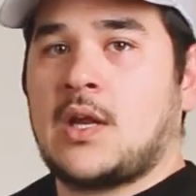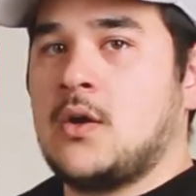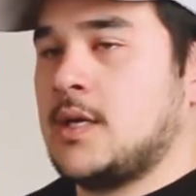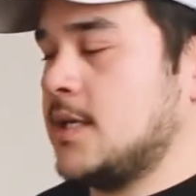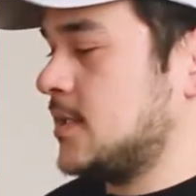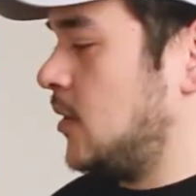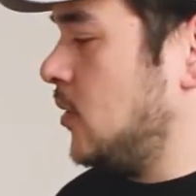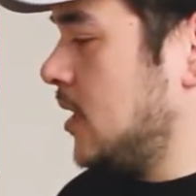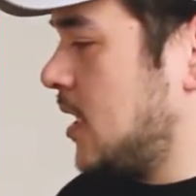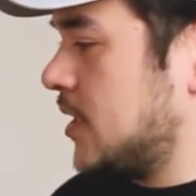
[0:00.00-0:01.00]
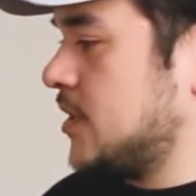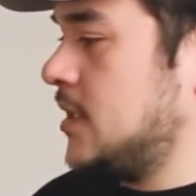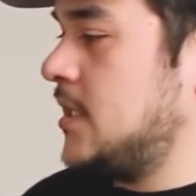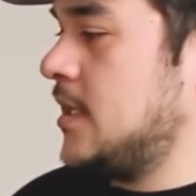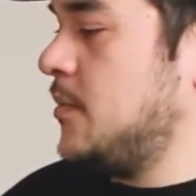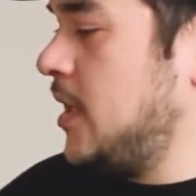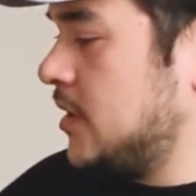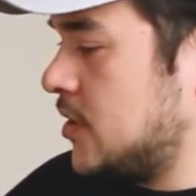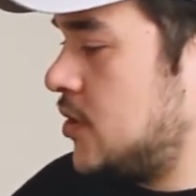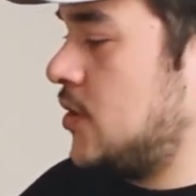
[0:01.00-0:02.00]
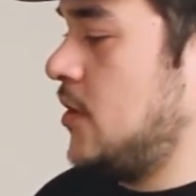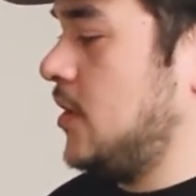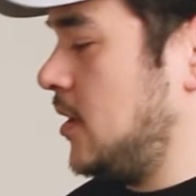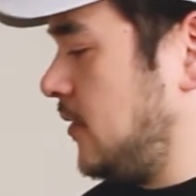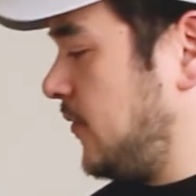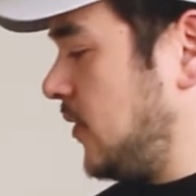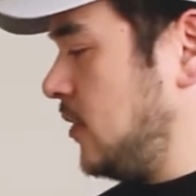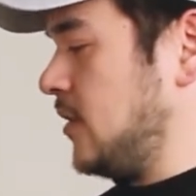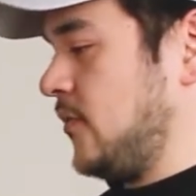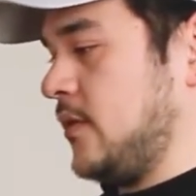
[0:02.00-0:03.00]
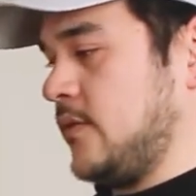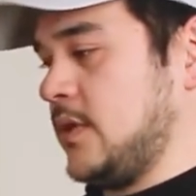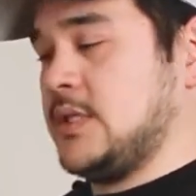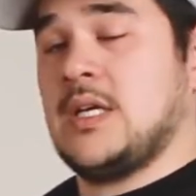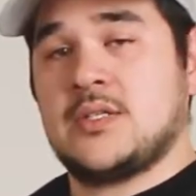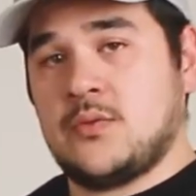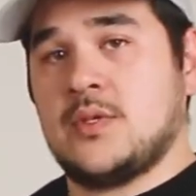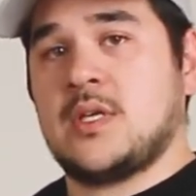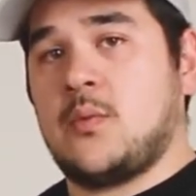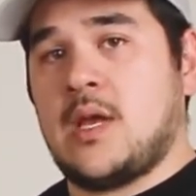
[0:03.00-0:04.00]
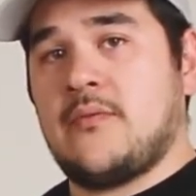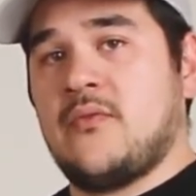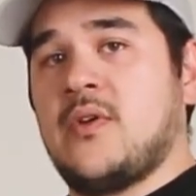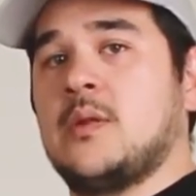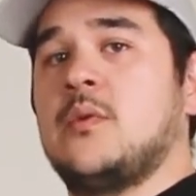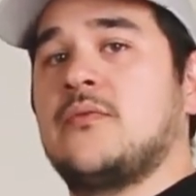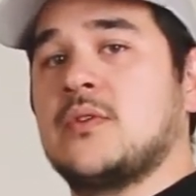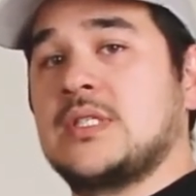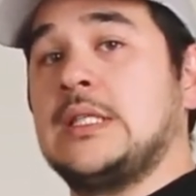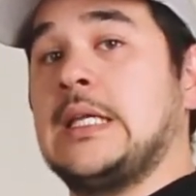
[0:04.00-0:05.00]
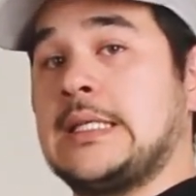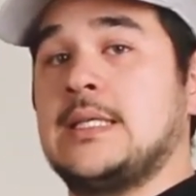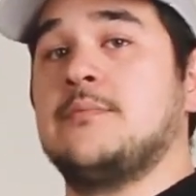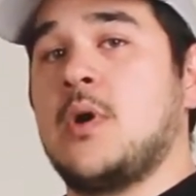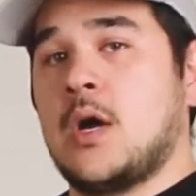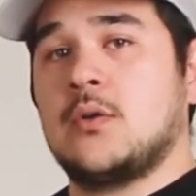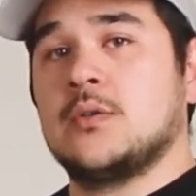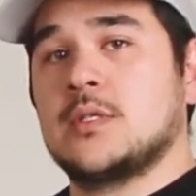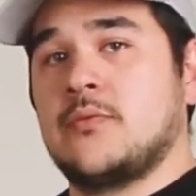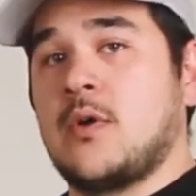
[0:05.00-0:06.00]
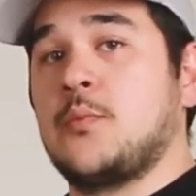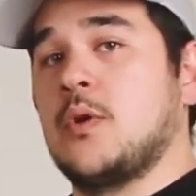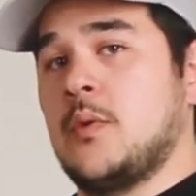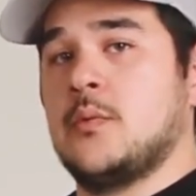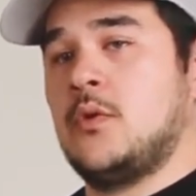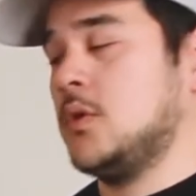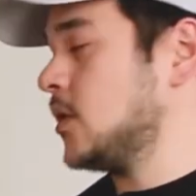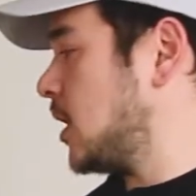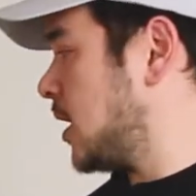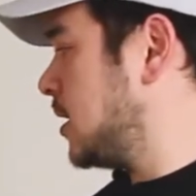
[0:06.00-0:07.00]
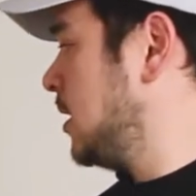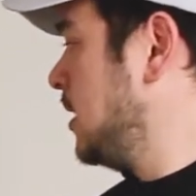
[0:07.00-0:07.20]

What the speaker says: All right guys, I wanted to actually take a minute to show you a few different accessories that we have available for selected models of our premium cooler line.